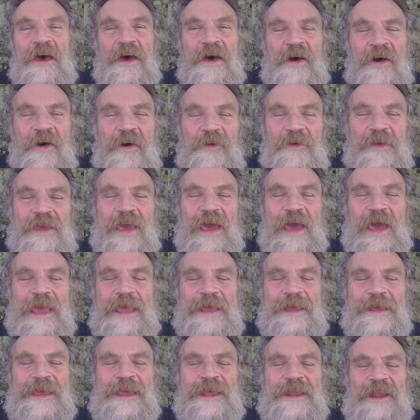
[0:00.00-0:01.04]
Okay,
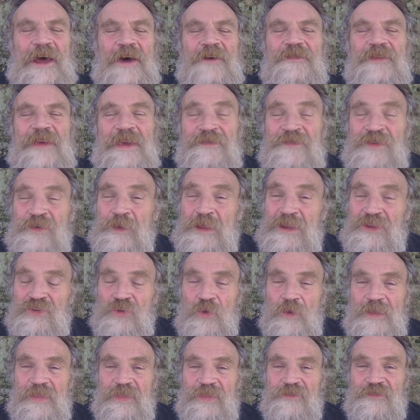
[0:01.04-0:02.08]
enough. If you
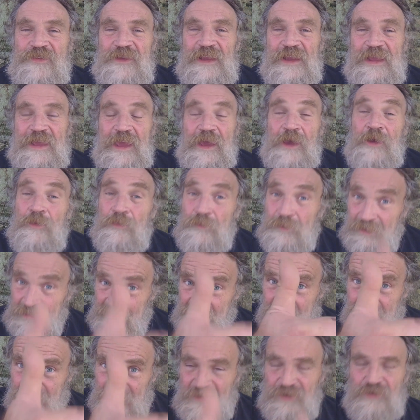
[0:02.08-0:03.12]
enjoyed the video,
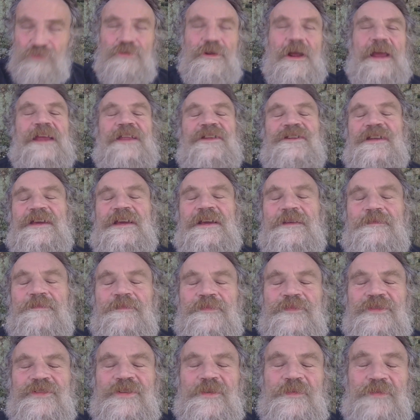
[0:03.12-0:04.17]
give it a rating,
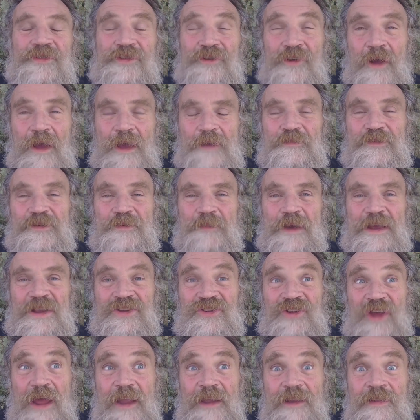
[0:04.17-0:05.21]
subscribe to my
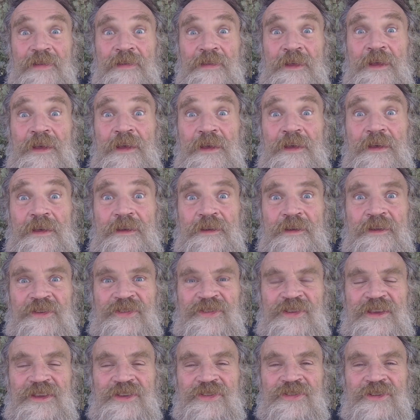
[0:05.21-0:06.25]
channel, and I'll
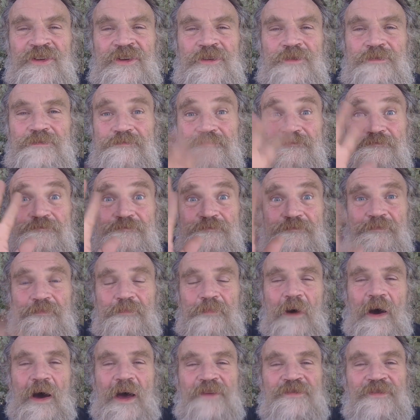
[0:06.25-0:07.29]
see you soon.
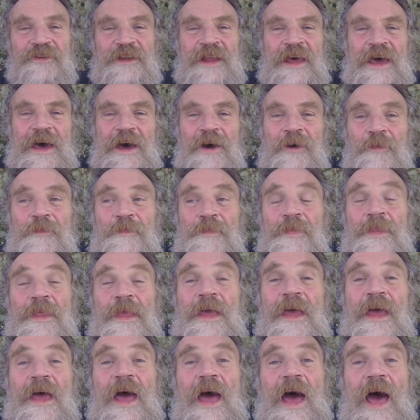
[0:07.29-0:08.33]
Bye for now.
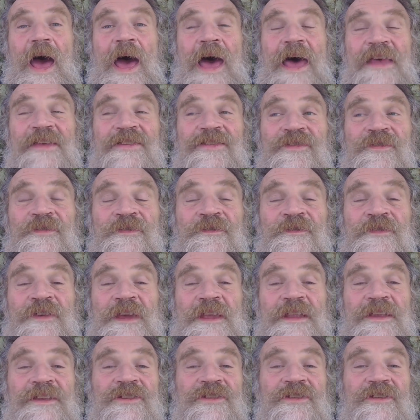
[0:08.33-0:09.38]
As
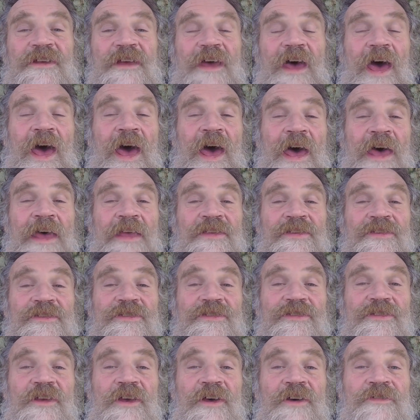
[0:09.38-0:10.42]
fit
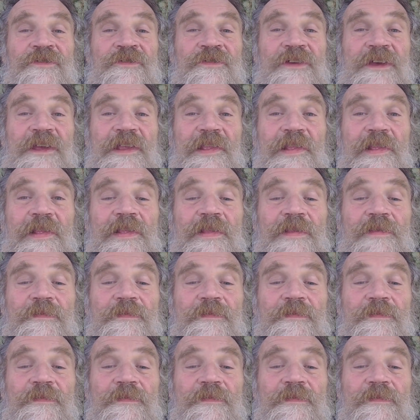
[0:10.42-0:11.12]
as a fiddle.